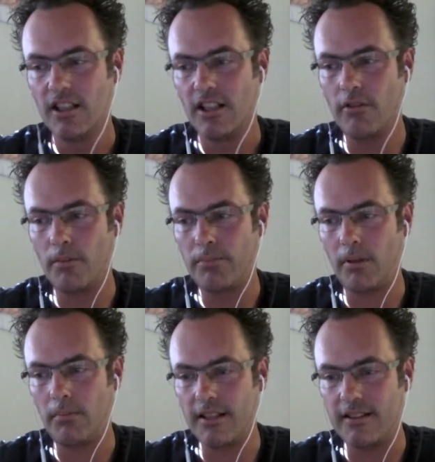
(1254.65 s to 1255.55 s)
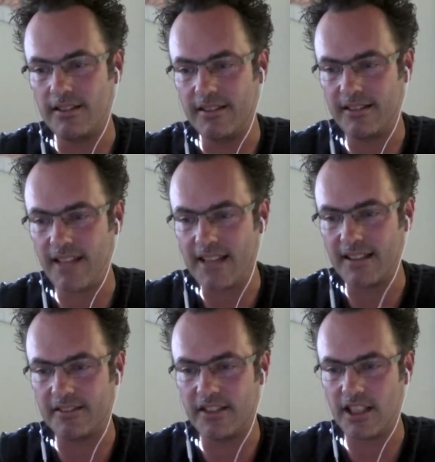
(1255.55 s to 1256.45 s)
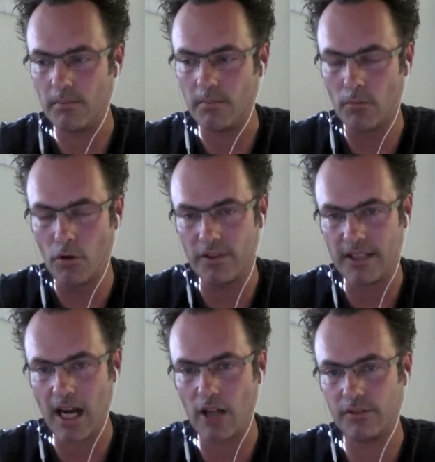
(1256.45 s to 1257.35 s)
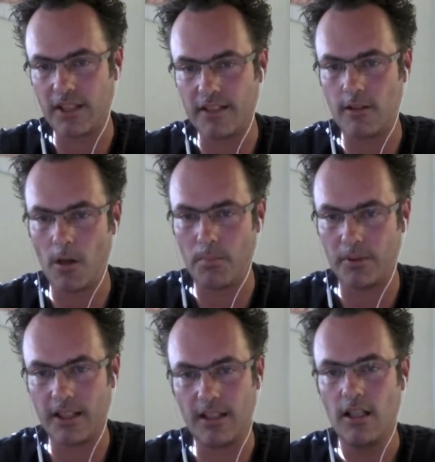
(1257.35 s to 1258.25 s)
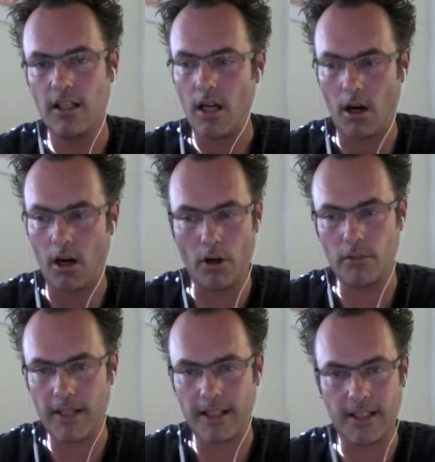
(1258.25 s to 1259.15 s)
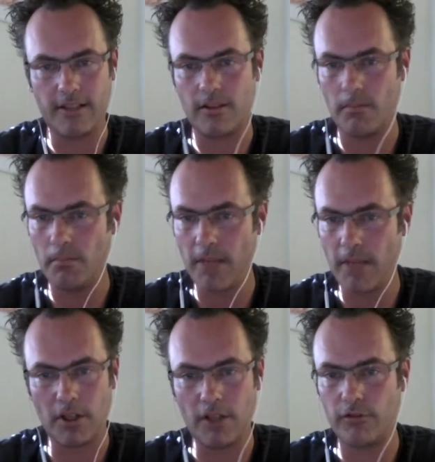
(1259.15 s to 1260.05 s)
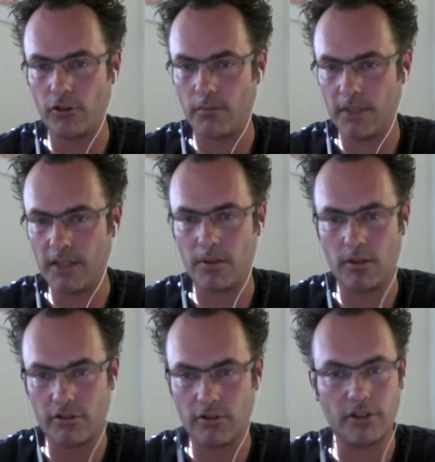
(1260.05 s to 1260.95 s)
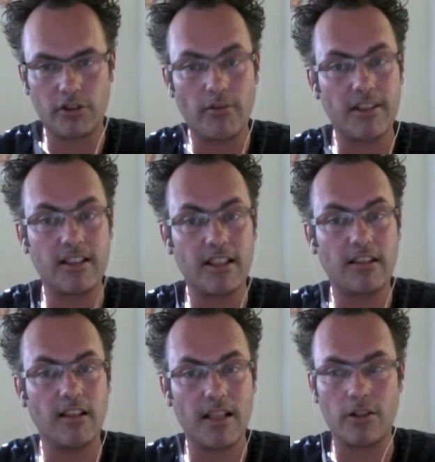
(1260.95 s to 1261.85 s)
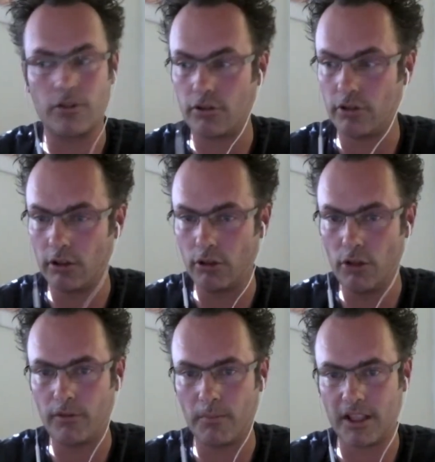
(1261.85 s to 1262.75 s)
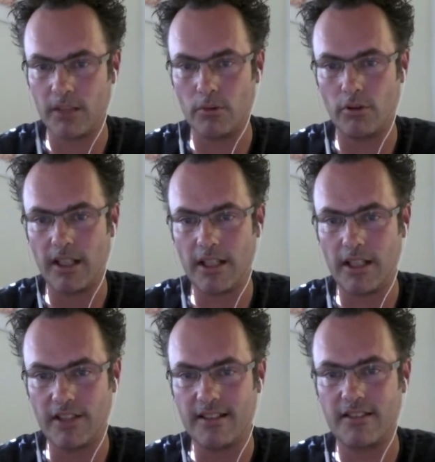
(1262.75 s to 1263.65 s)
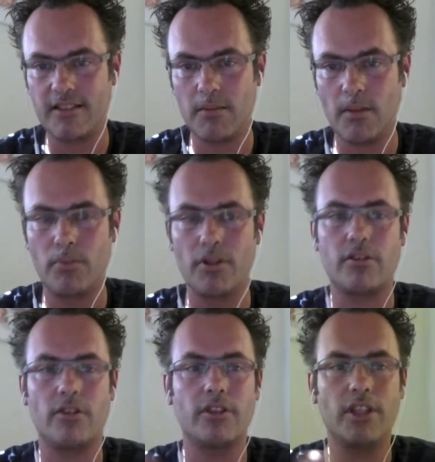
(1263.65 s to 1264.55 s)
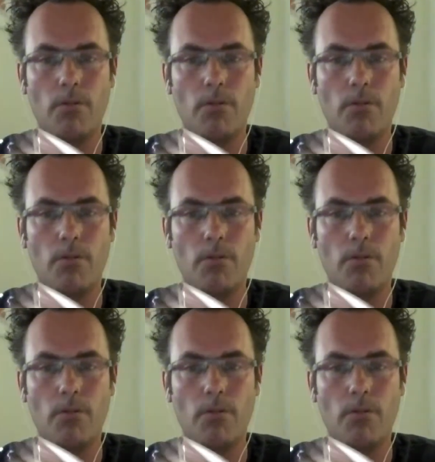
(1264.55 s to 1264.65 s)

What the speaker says: You will probably take that team, move it out of that company, automate it, make money from it, because growth is already declining. You're not going to learn from it anymore. And you take that team and put it on the new